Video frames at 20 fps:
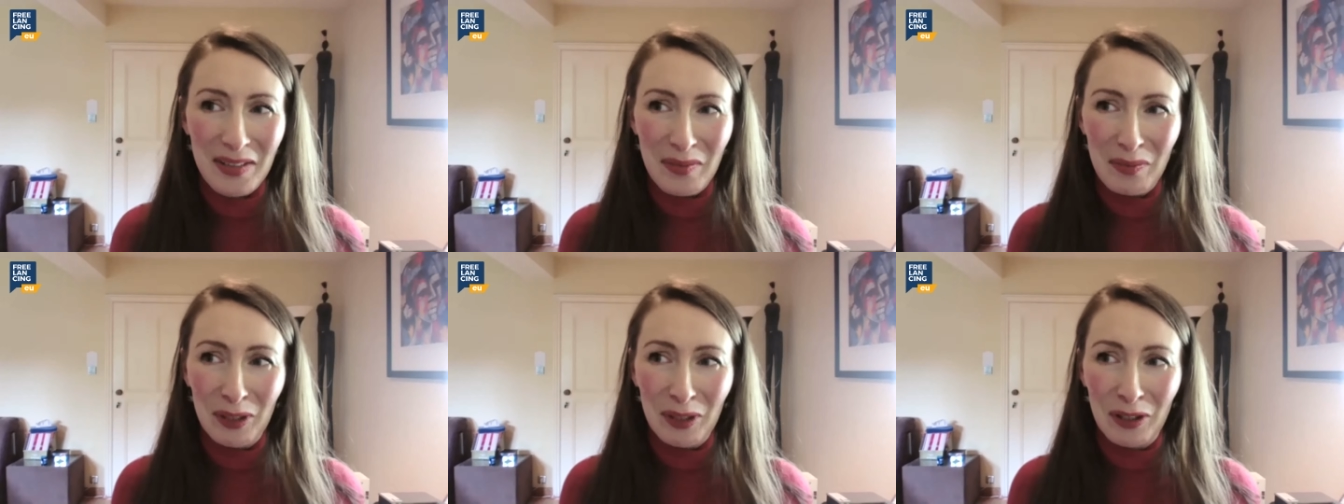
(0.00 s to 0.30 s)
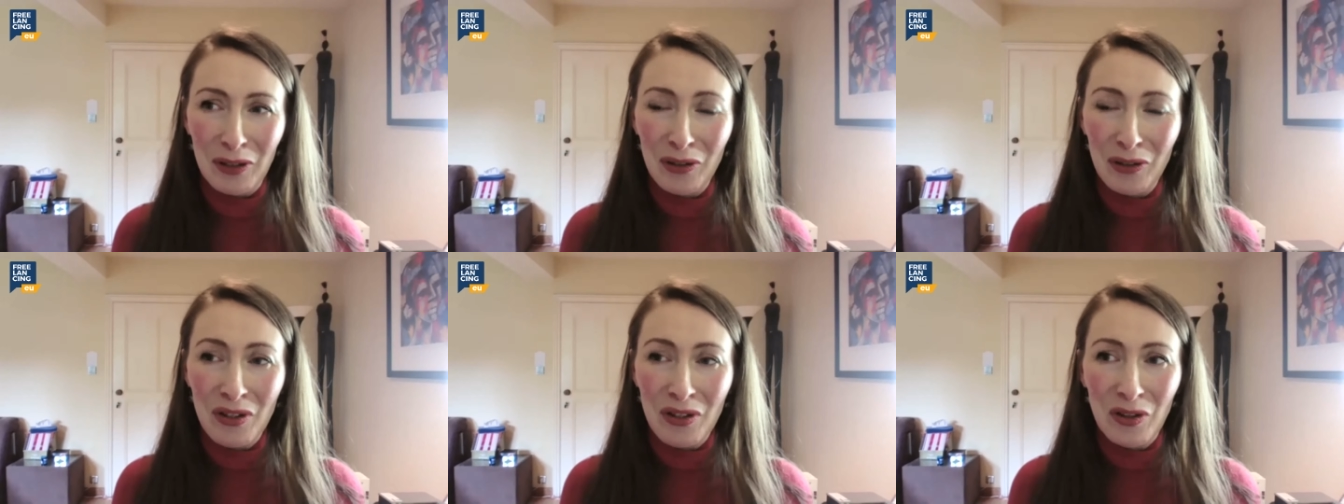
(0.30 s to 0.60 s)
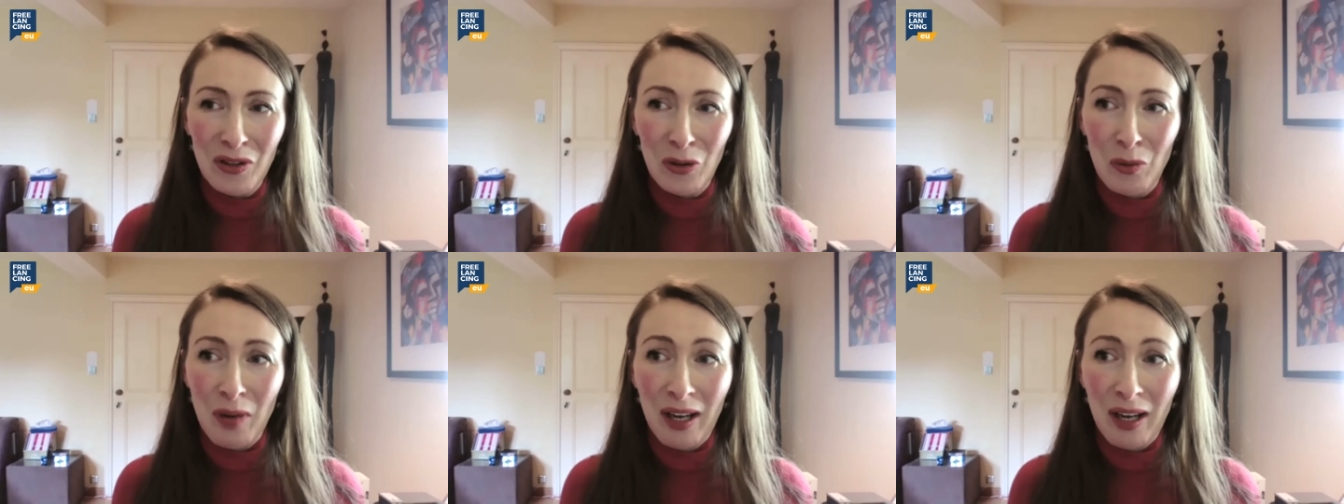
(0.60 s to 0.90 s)
because
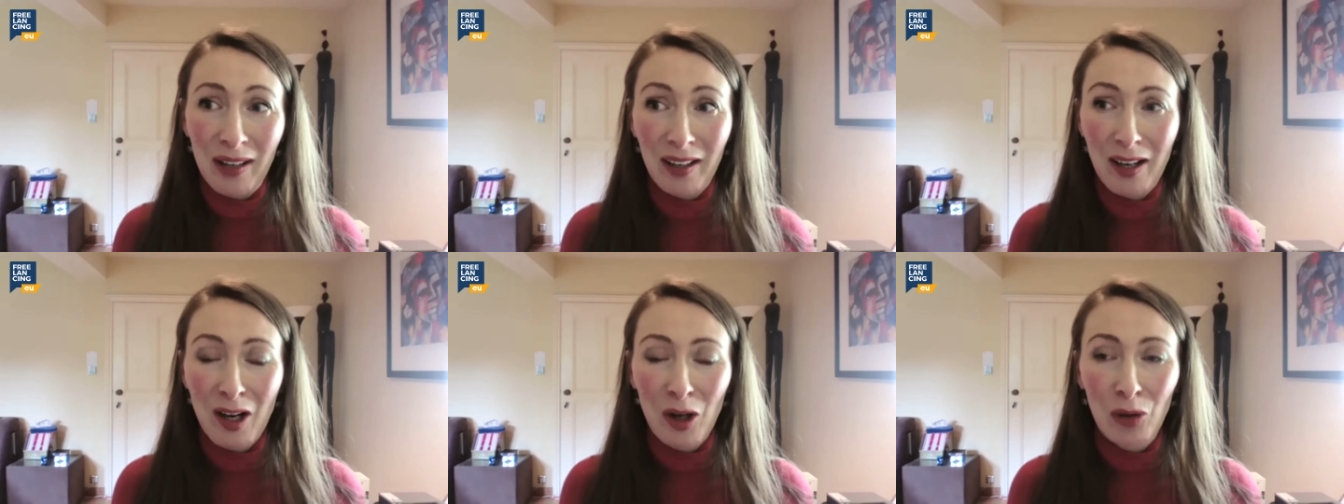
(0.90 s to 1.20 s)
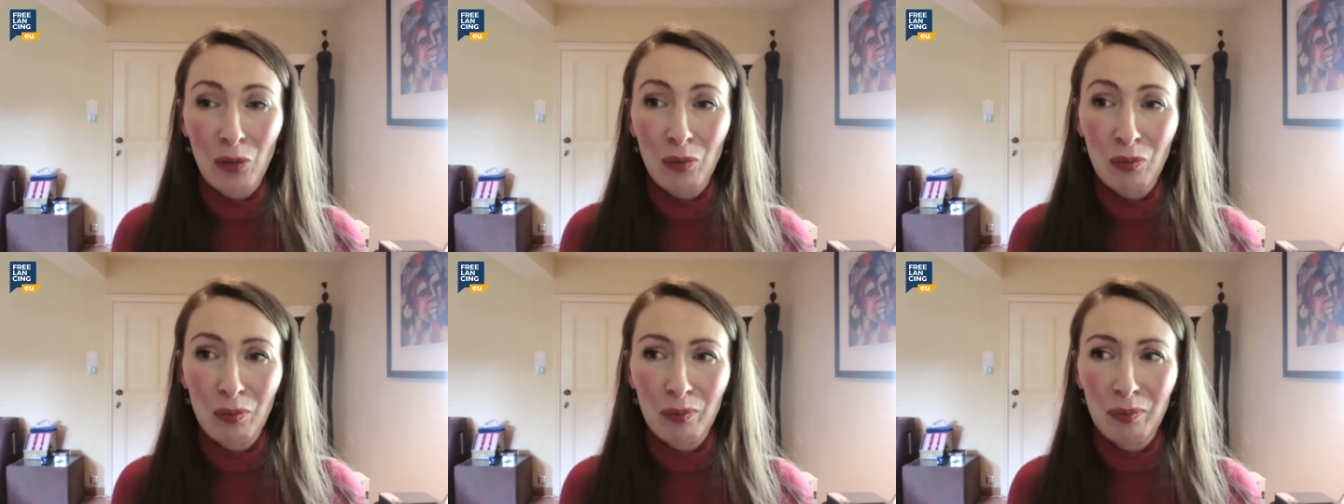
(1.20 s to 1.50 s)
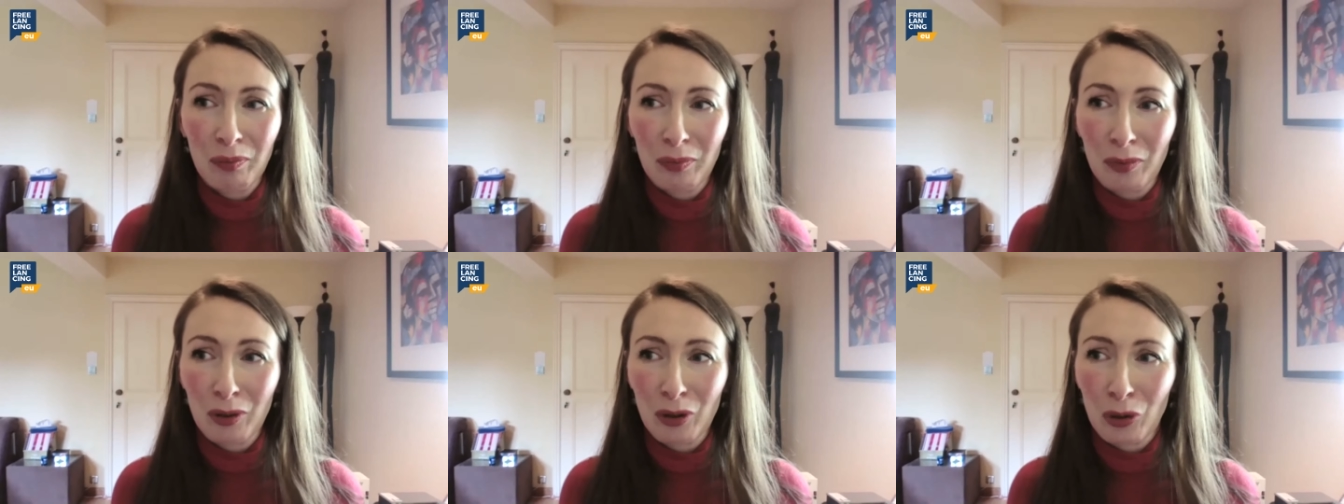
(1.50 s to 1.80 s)
no matter how
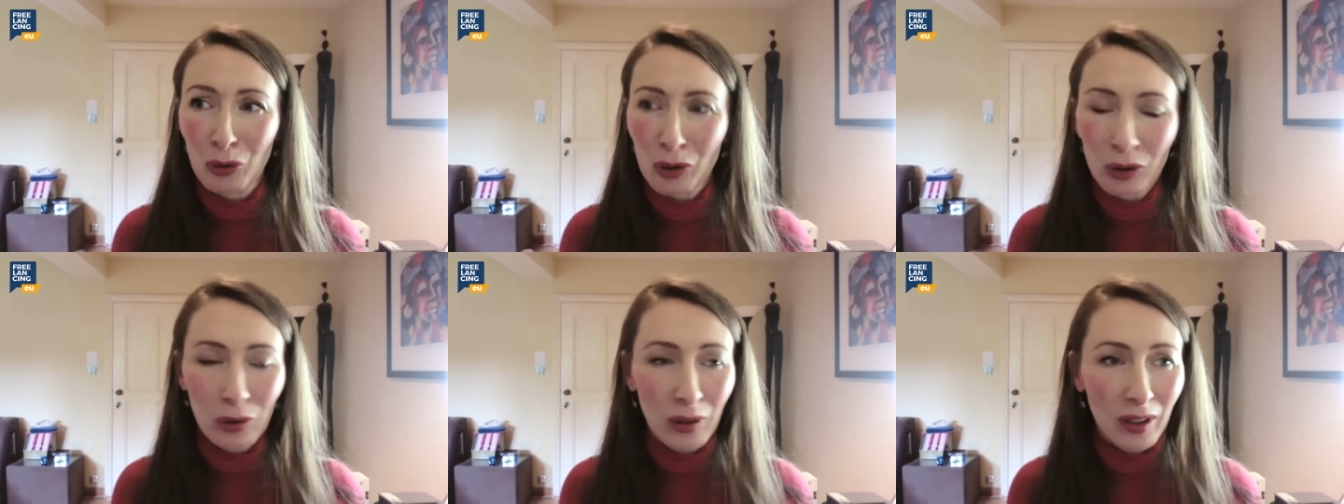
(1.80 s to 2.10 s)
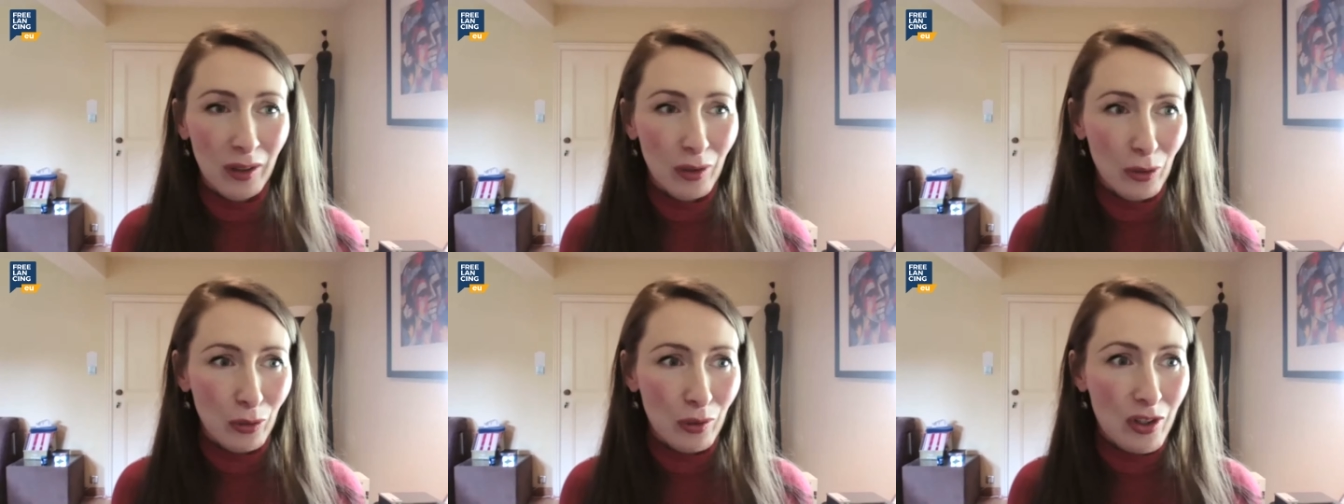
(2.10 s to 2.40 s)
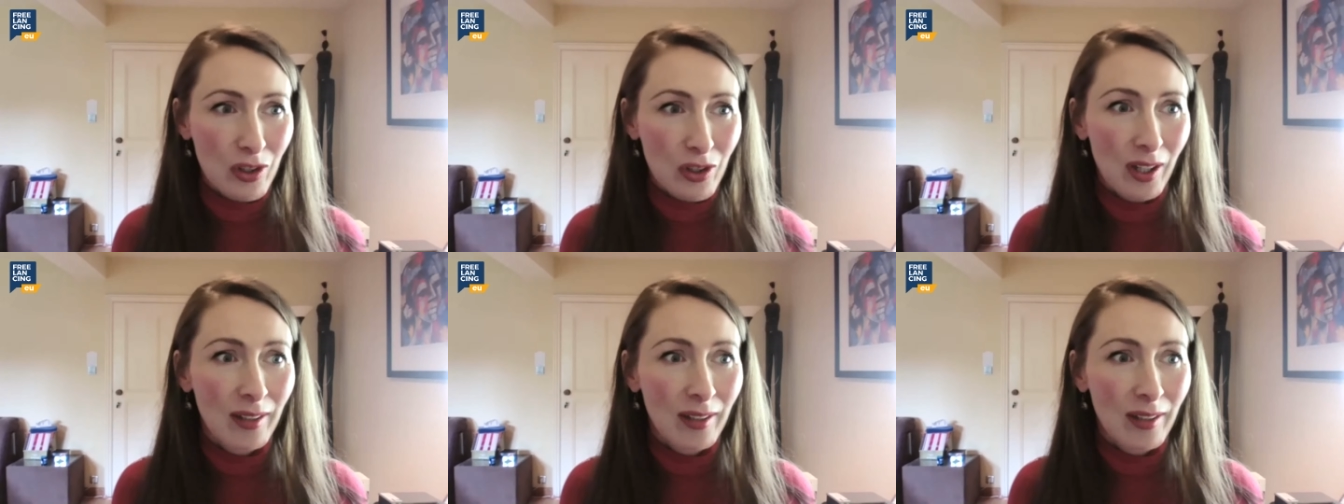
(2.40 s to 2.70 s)
good you are to
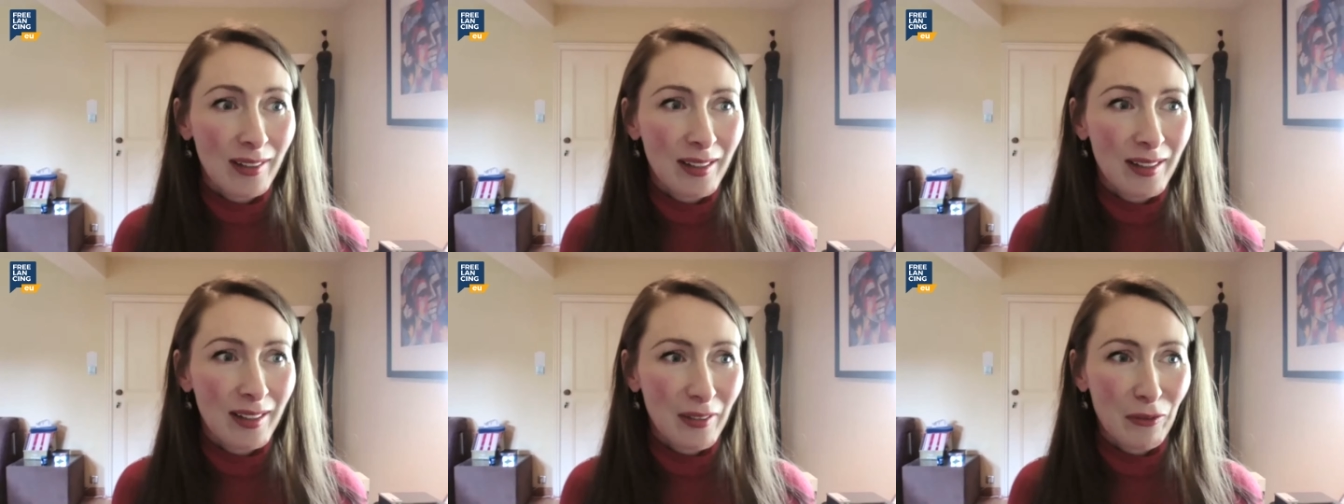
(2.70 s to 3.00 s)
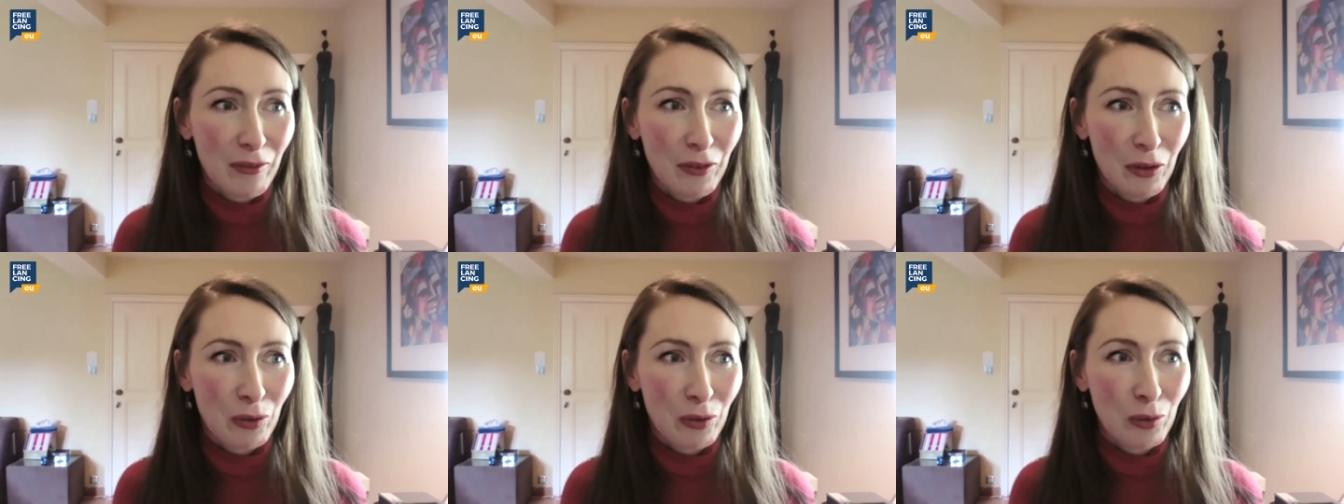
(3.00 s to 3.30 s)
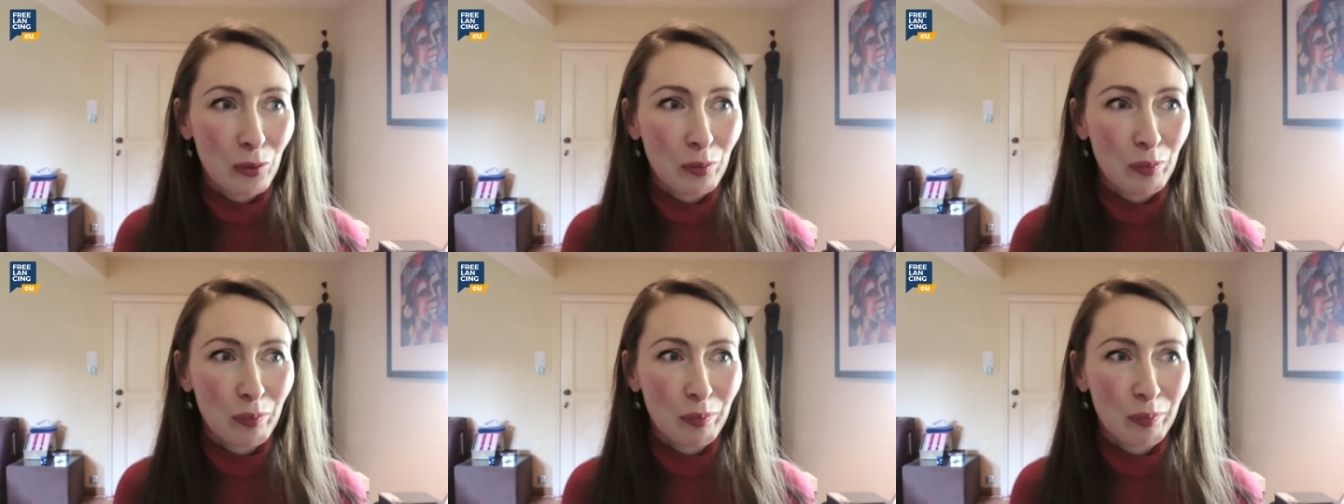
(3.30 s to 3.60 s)
each other, if
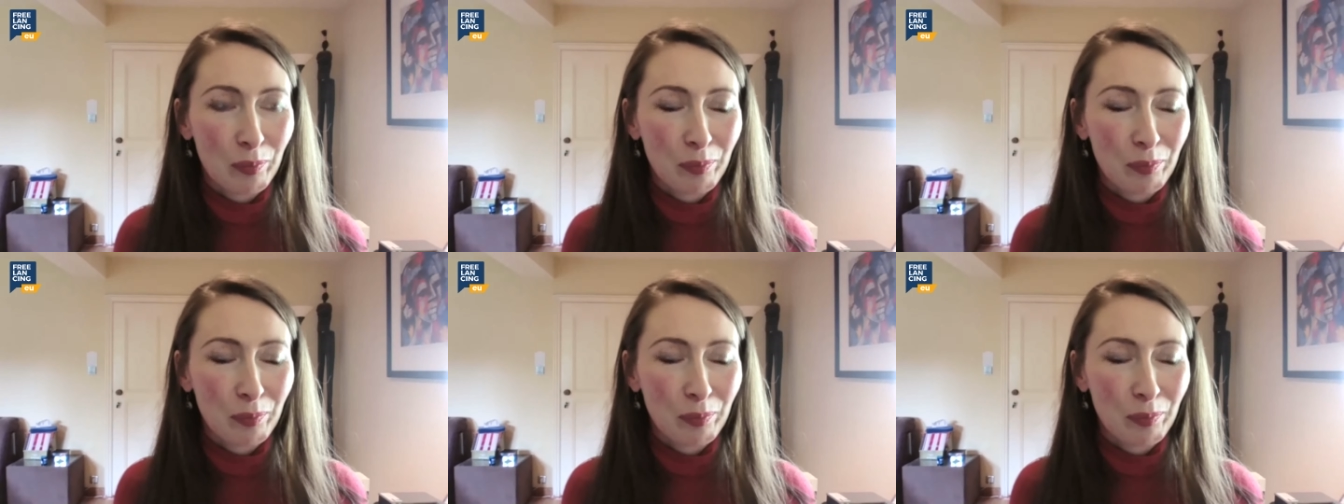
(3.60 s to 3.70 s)
you